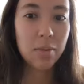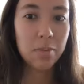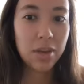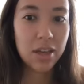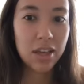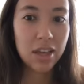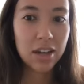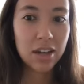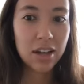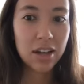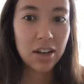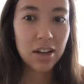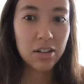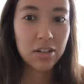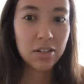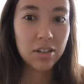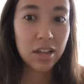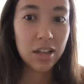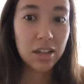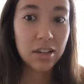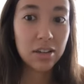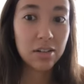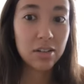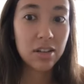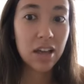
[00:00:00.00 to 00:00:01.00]
in, I'll
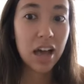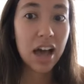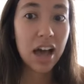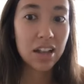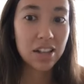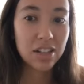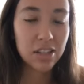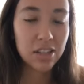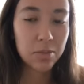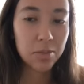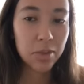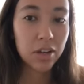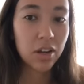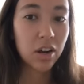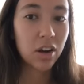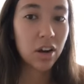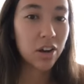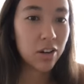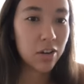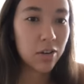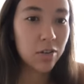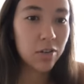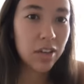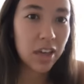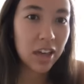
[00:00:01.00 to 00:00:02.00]
like ask them like, are
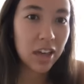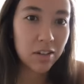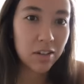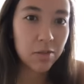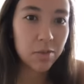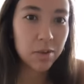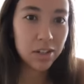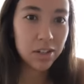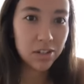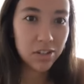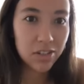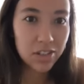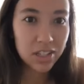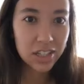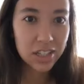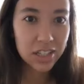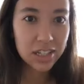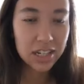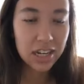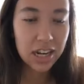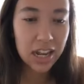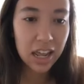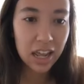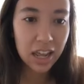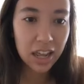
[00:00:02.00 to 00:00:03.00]
you okay if we do this
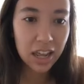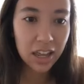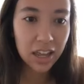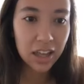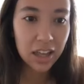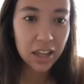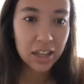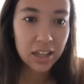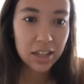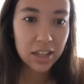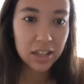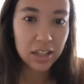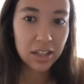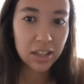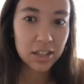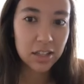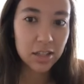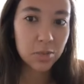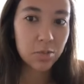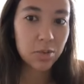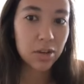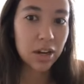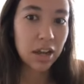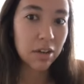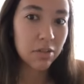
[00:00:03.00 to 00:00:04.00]
today? This
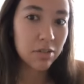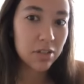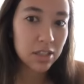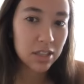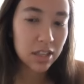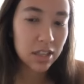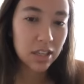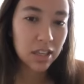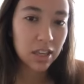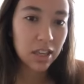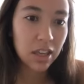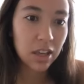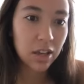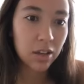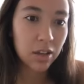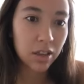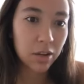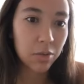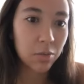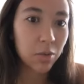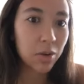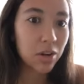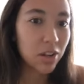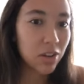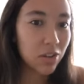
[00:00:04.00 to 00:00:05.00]
is what I was thinking.
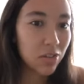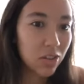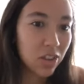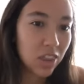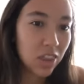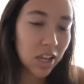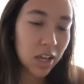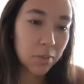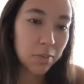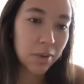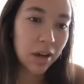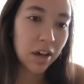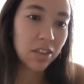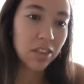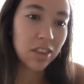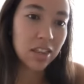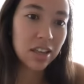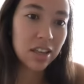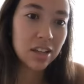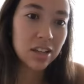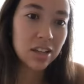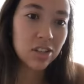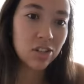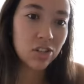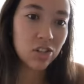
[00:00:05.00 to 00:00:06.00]
Like, what do you think about
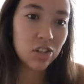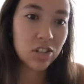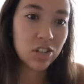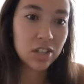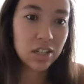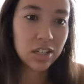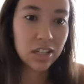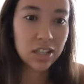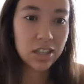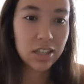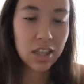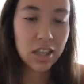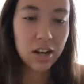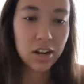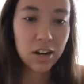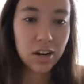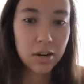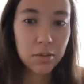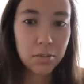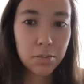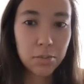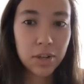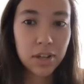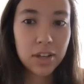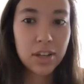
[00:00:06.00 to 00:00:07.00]
this? Just to get their
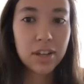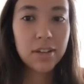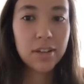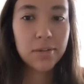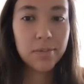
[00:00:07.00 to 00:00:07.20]
input.